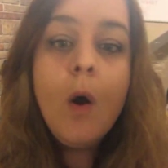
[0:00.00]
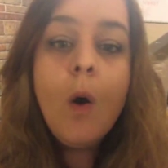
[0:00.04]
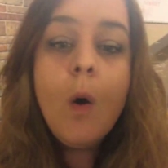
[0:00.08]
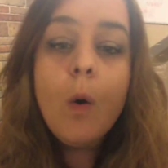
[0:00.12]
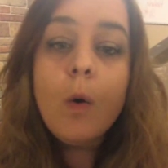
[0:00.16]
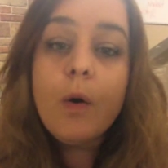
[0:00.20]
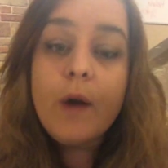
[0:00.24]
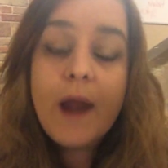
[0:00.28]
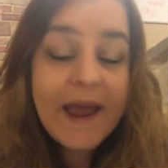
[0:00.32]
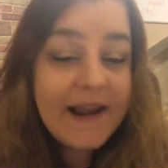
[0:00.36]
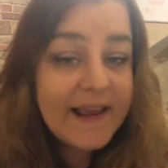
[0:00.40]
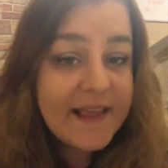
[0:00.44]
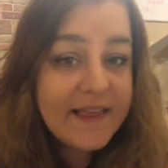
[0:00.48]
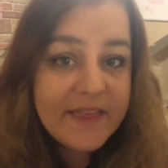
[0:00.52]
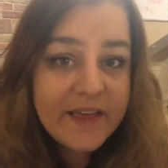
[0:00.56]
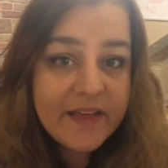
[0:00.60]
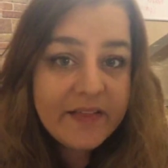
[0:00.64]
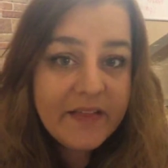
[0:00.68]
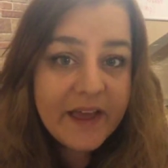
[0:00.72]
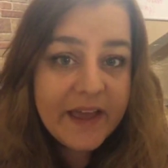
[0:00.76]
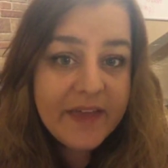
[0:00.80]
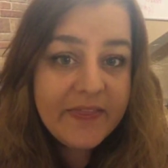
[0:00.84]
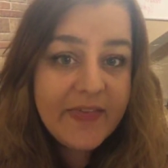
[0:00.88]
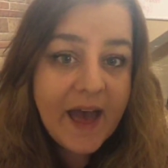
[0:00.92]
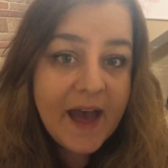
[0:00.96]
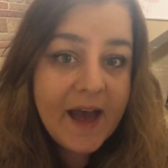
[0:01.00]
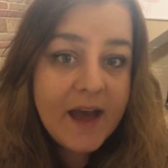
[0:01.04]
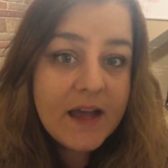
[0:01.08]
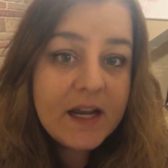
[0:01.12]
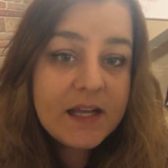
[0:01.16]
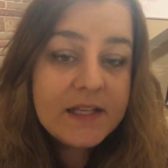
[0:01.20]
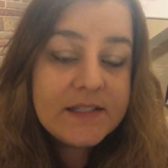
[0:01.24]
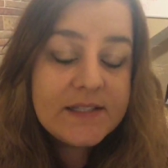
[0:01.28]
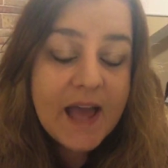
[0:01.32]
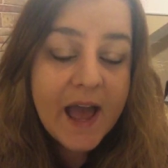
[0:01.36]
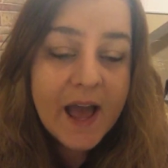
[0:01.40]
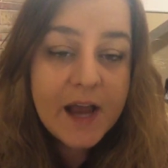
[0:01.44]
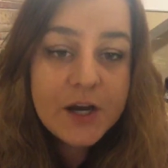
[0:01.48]
or anything like that,
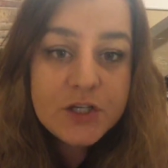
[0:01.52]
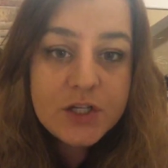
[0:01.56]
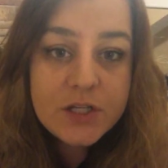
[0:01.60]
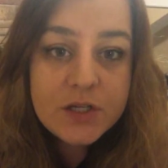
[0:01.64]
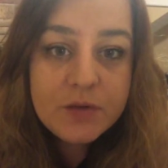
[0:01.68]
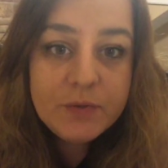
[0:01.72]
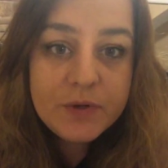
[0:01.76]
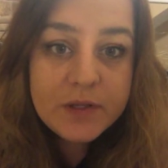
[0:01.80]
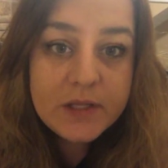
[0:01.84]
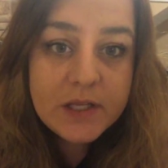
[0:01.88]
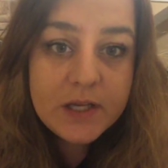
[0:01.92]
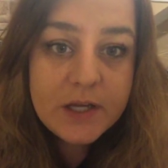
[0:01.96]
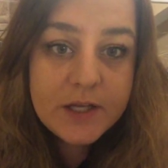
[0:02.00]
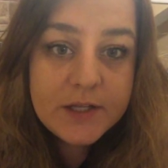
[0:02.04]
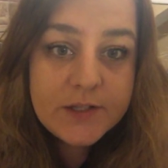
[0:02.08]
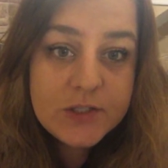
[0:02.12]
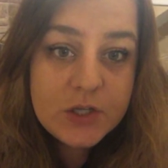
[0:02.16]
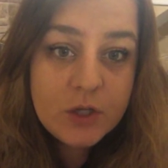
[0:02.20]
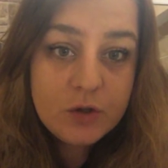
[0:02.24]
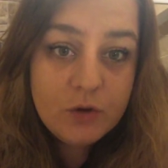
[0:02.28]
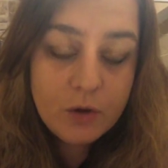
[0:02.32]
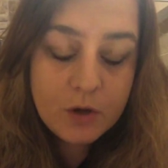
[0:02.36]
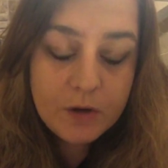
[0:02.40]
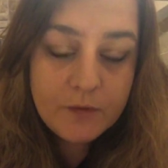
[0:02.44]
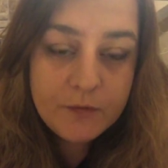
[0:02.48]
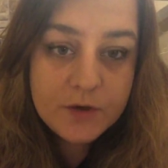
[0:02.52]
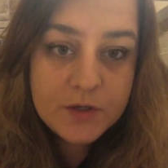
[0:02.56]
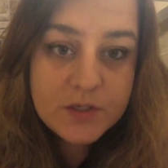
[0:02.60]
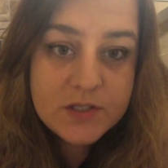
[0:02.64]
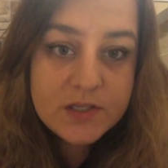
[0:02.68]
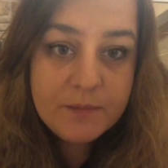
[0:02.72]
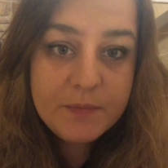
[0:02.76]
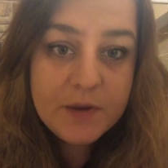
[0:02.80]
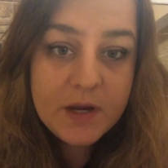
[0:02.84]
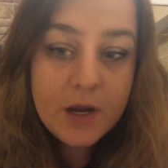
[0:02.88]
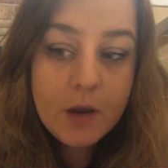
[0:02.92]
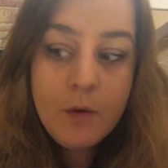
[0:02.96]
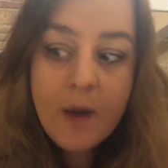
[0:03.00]
it's actually really good to look for
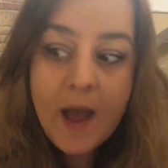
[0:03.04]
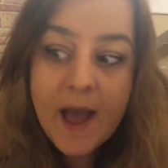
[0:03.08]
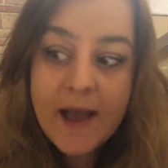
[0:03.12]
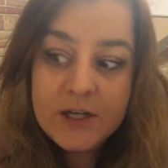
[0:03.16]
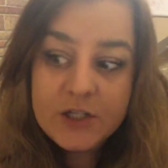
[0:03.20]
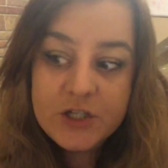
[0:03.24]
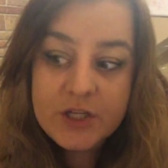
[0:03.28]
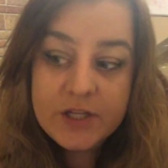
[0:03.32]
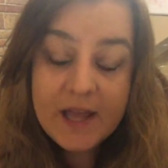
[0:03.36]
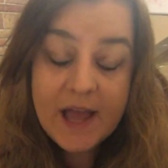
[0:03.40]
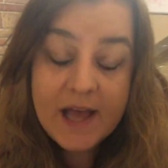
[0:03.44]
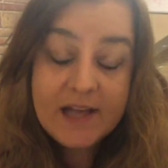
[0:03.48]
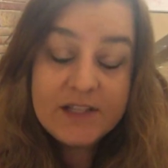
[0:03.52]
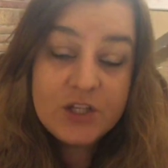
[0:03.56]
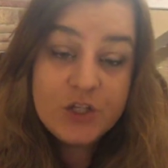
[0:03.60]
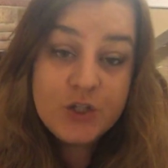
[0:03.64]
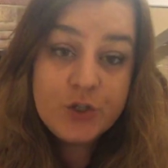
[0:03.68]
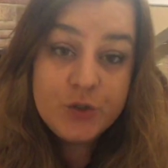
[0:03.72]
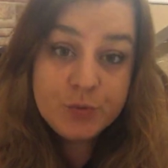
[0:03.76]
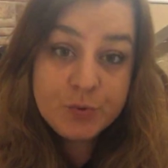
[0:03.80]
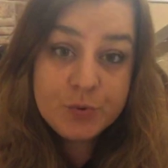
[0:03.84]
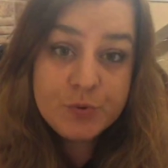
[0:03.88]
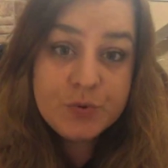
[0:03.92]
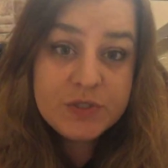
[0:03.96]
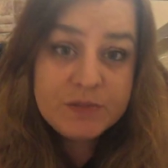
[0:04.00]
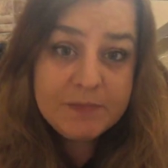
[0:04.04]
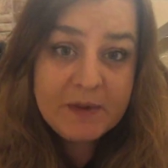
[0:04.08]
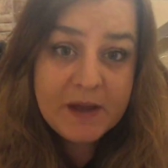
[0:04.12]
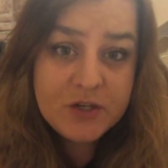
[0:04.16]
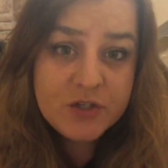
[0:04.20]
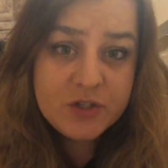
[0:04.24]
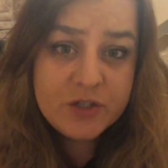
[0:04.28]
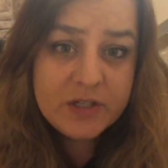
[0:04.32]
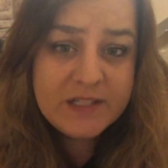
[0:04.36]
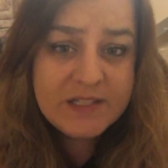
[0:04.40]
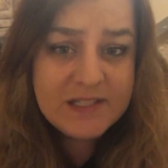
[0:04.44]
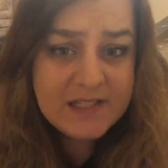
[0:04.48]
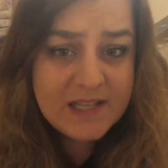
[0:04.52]
somebody who actually has a true
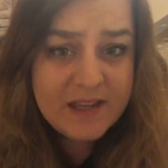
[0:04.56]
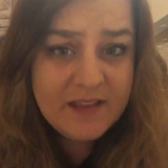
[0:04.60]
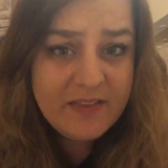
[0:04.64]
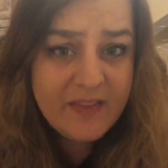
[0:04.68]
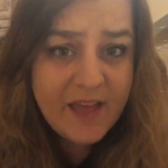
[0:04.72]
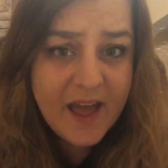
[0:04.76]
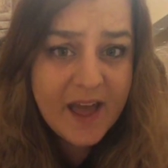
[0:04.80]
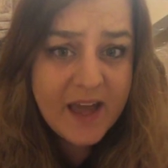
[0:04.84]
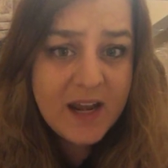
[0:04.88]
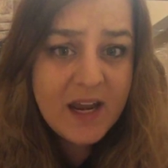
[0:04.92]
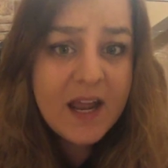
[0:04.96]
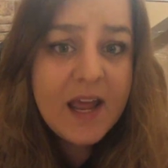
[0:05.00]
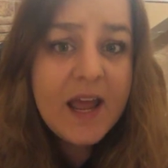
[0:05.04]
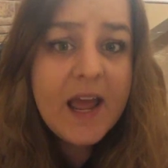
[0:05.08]
specialty in that